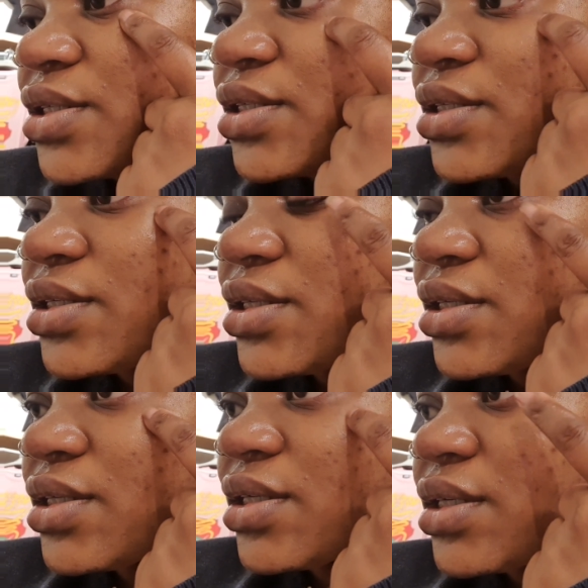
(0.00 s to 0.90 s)
Just
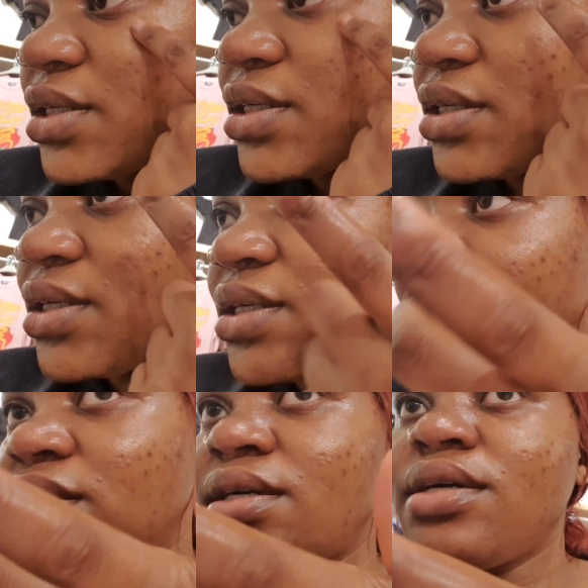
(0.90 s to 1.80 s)

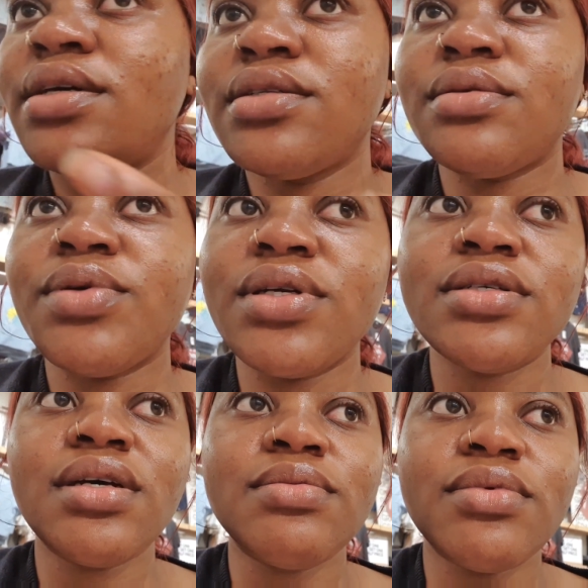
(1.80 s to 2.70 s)
to be
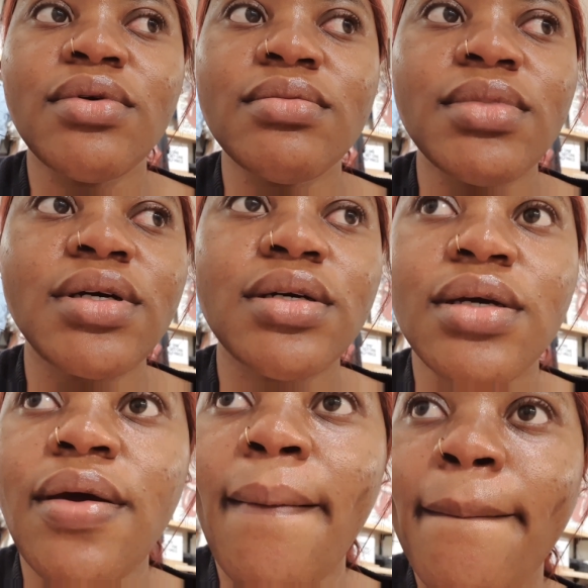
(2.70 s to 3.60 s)
honest, I'm on my
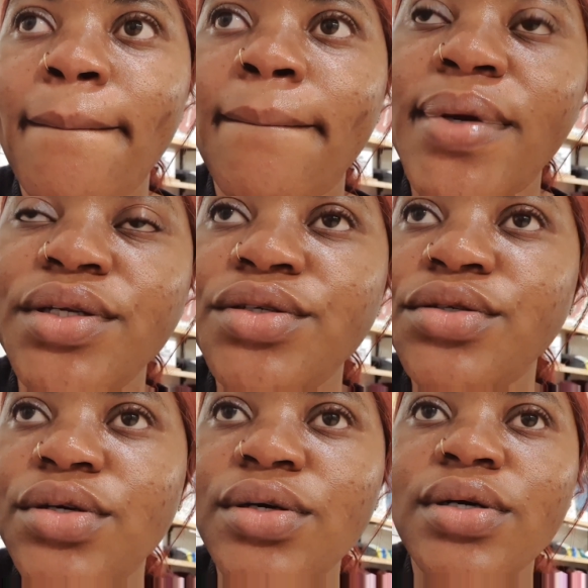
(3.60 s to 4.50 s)

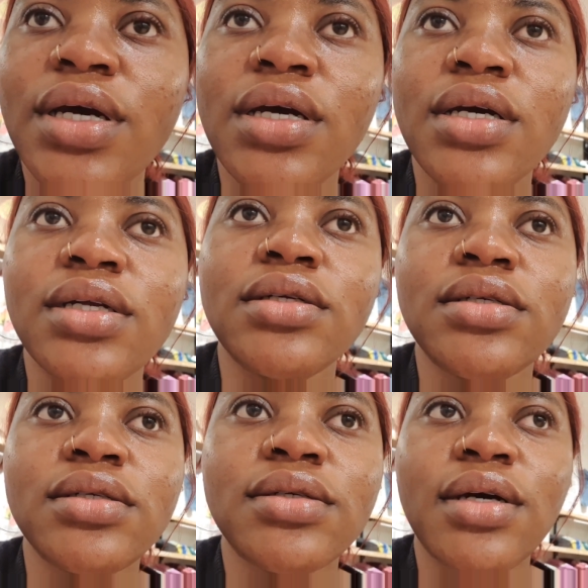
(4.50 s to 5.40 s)
menstrual
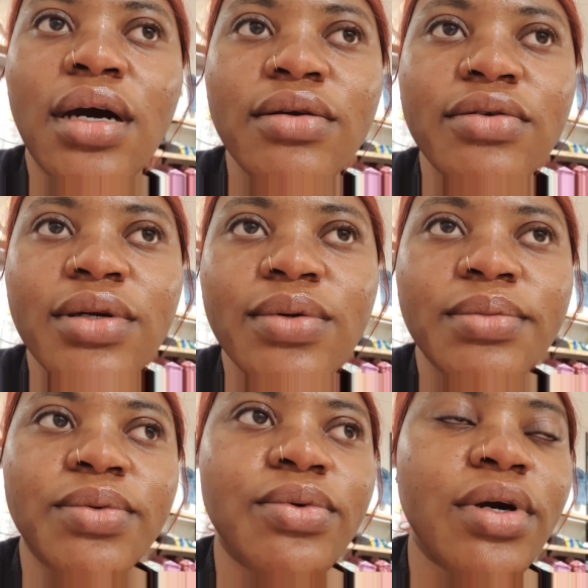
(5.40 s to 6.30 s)
and I don't really
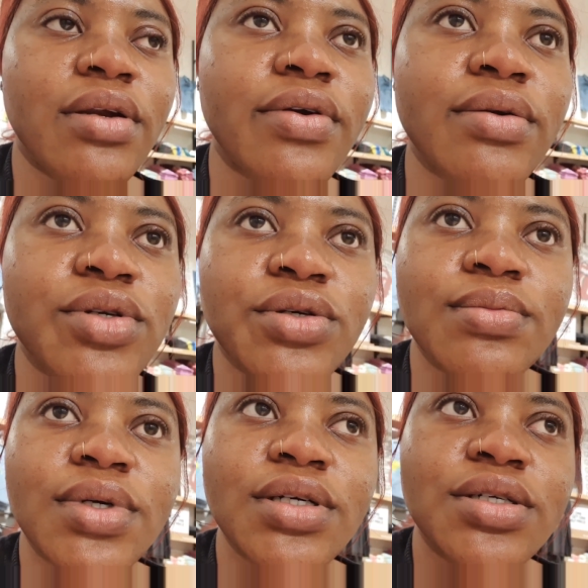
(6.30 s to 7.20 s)
want to be walking around too
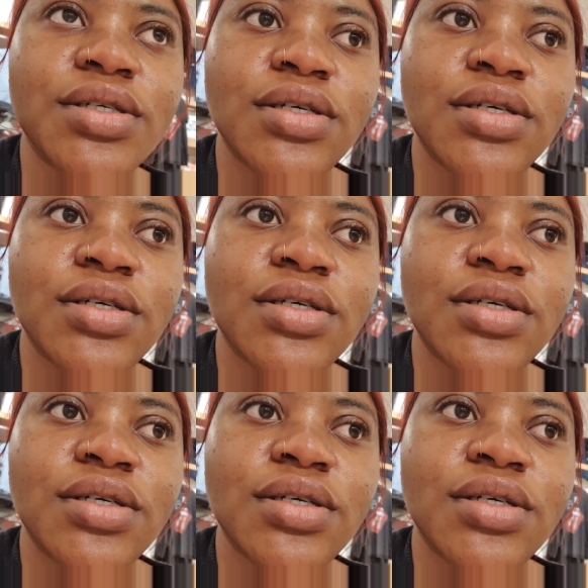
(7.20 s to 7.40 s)
much.